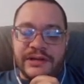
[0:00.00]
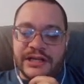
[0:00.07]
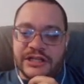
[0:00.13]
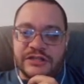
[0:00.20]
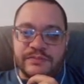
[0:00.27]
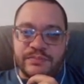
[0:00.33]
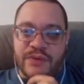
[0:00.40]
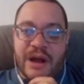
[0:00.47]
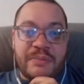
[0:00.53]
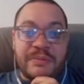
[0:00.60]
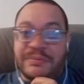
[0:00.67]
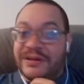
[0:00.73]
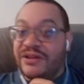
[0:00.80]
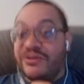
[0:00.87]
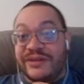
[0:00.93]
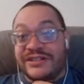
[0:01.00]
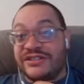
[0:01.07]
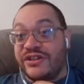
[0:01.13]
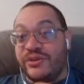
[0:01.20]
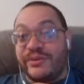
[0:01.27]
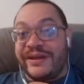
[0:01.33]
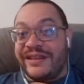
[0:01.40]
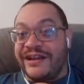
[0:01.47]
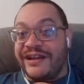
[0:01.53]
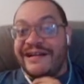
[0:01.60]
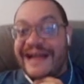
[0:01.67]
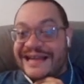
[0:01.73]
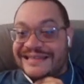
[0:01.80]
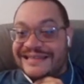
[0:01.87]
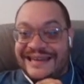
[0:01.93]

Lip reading: is probably the rest of the way there as